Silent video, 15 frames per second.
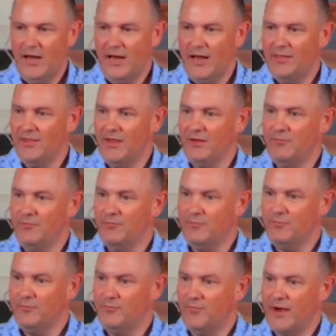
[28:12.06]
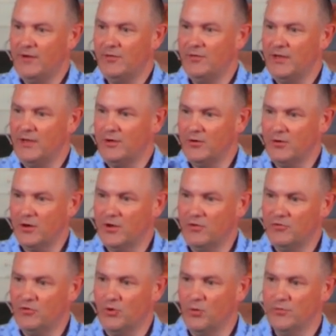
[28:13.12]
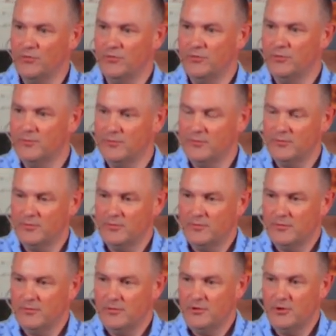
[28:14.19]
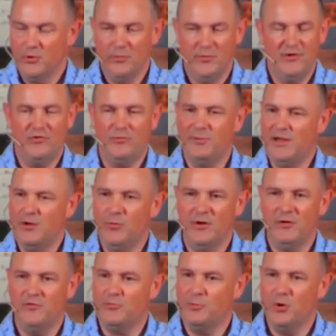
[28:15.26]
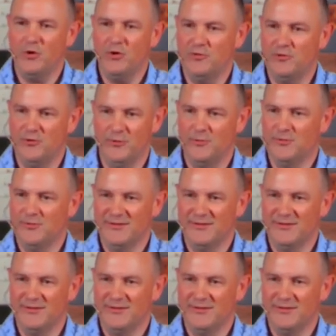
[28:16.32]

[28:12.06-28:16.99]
And then Finally, you're a consultant. You only speak when spoken to.